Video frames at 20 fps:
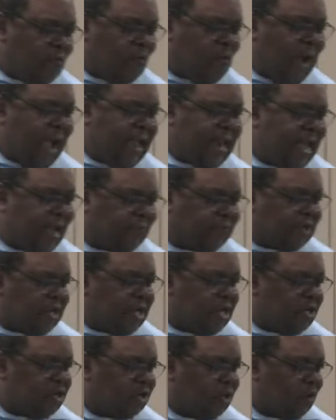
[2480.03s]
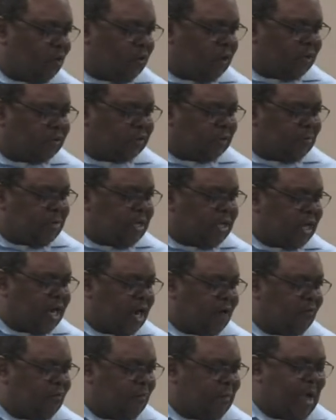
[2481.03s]
right after he told us to be
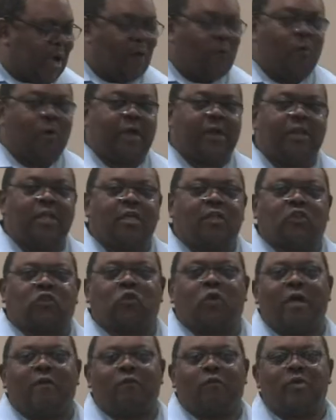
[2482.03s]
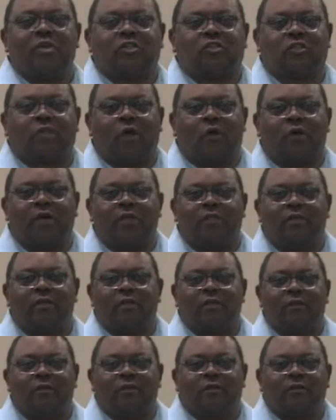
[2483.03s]
careful about whatsoever we soweth,
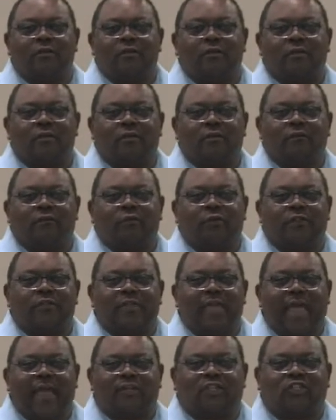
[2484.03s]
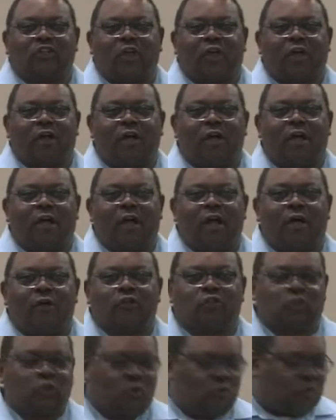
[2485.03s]
for that shall
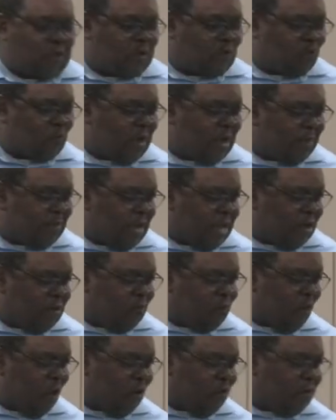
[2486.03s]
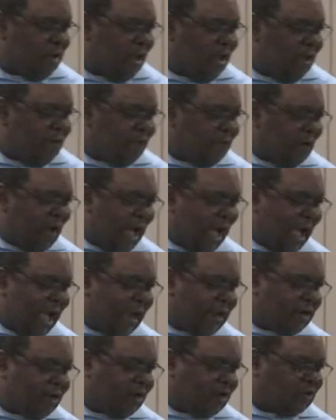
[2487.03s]
also we reap, he wrote, for
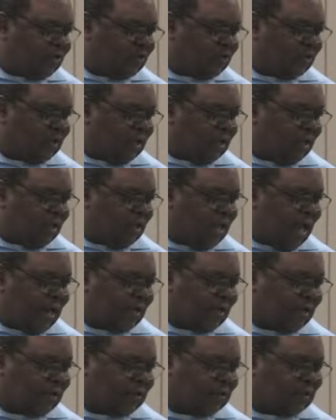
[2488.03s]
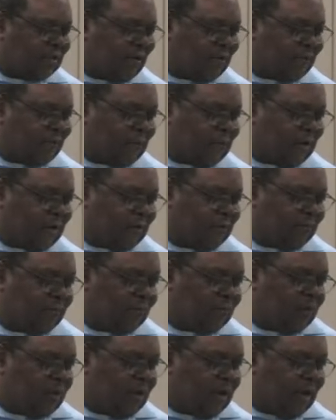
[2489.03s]
I consider that the suffering
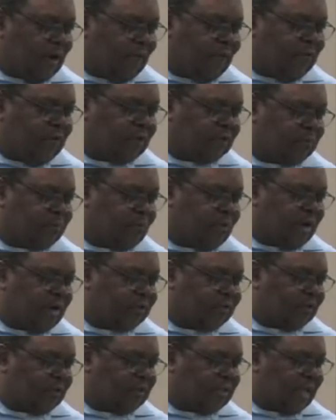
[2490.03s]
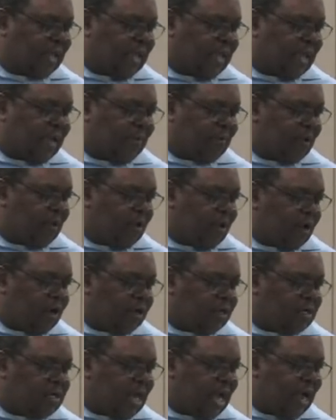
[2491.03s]
of this present time
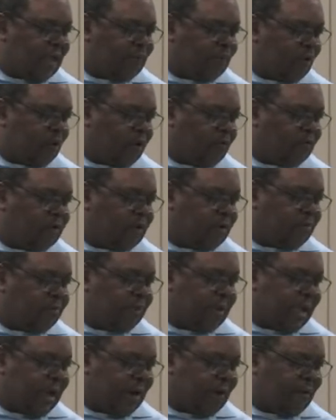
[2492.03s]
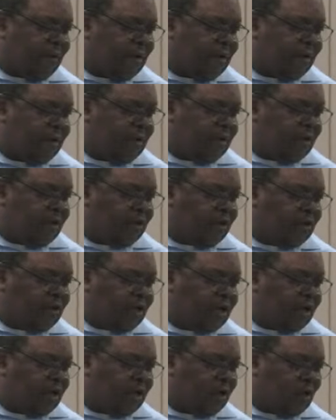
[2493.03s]
are not worth comparing to
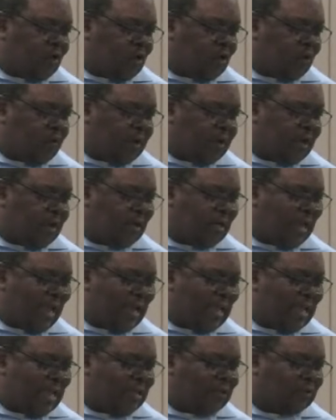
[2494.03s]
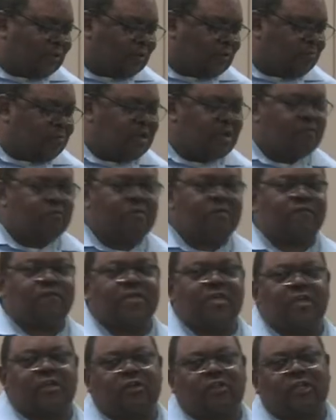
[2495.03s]
the glory that is to be
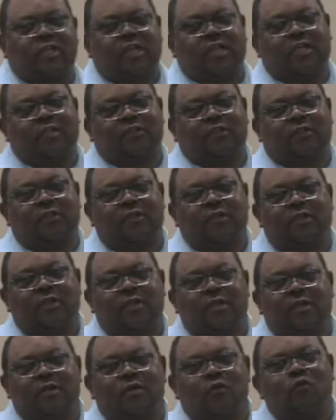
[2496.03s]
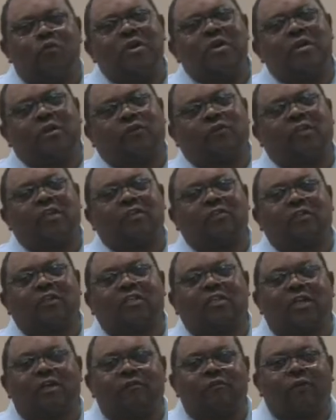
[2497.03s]
revealed to us. We know things are
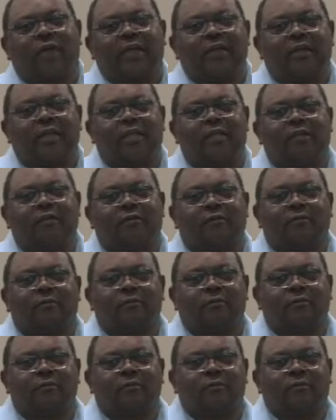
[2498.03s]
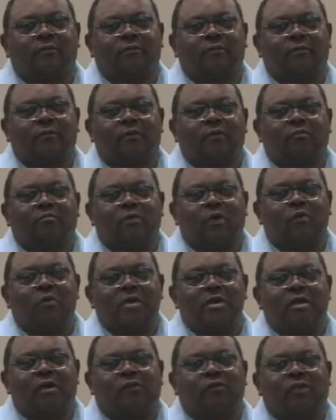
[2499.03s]
tough right now, but
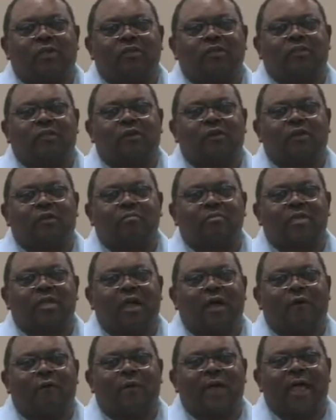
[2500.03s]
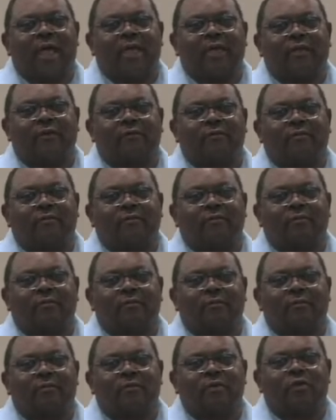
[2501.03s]
we know things are going to be all right.
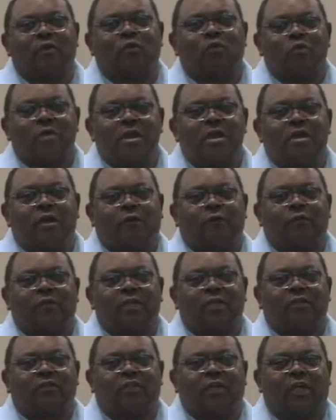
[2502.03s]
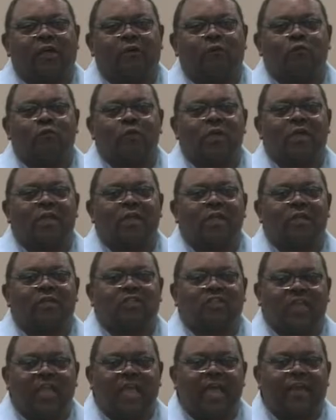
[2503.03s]
We know things are really
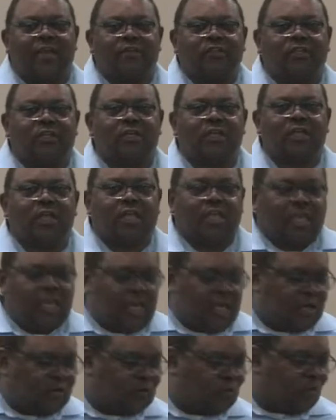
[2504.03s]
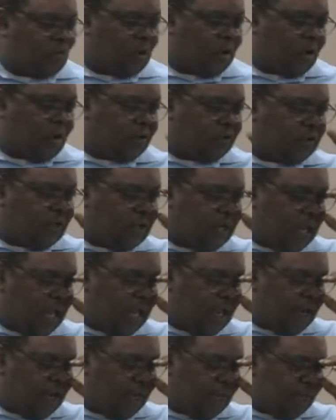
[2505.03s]
challenging in this world
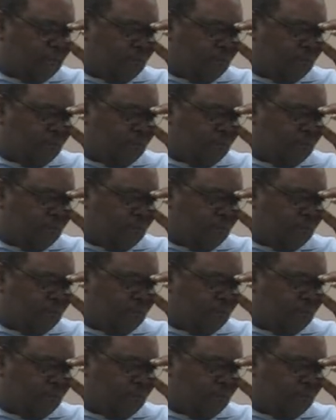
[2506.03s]
today.